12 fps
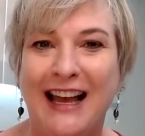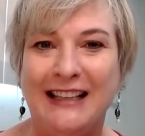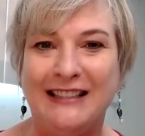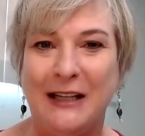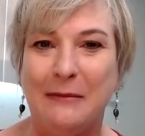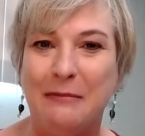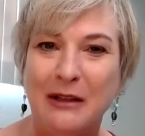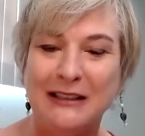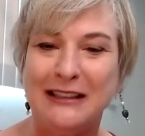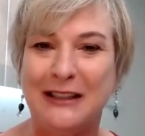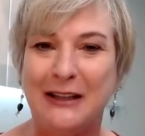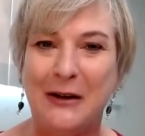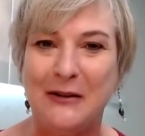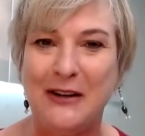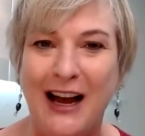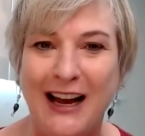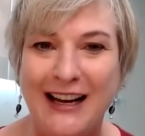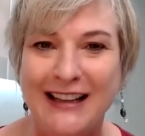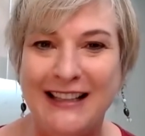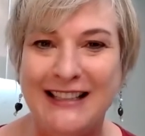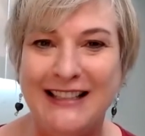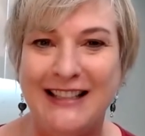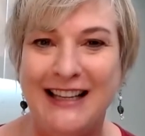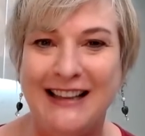and start building their own island
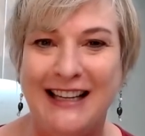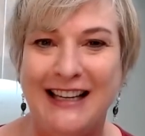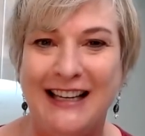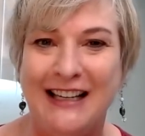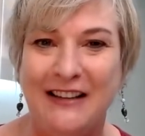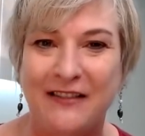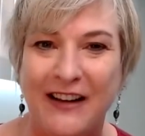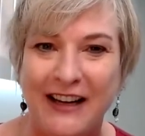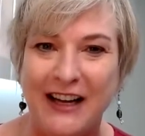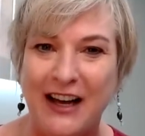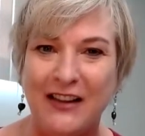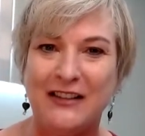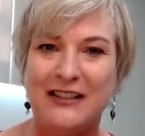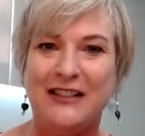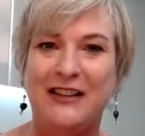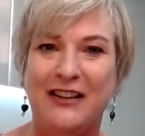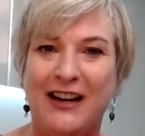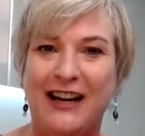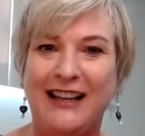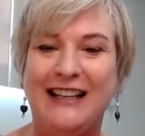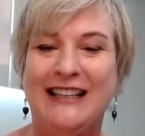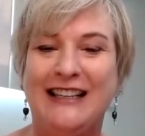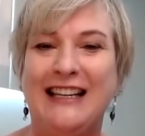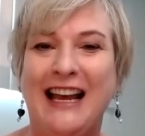so that they can invite others to their
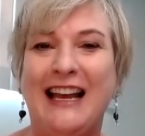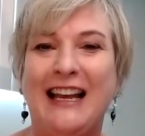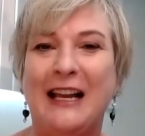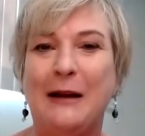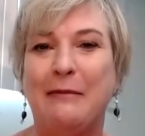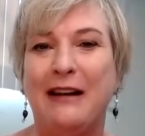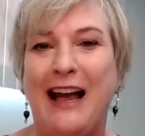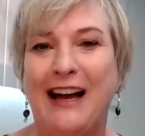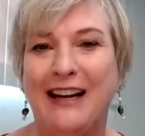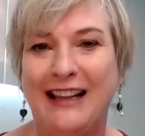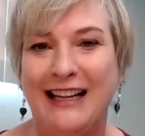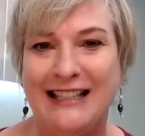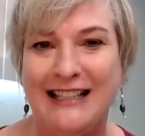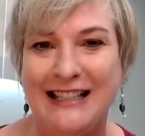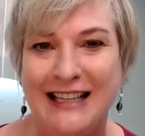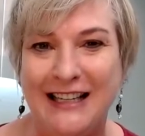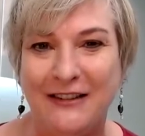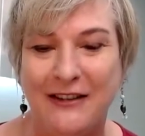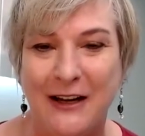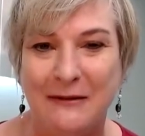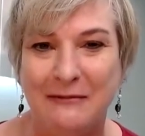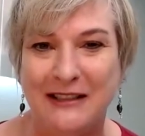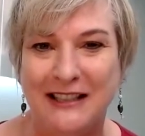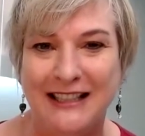island and get up and out of that sea of
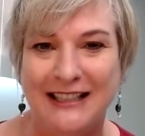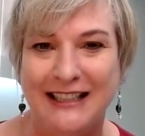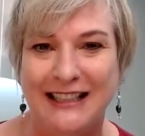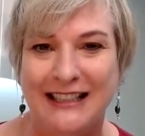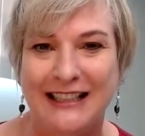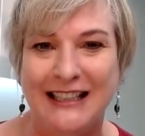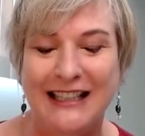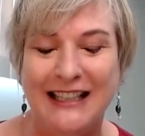competition.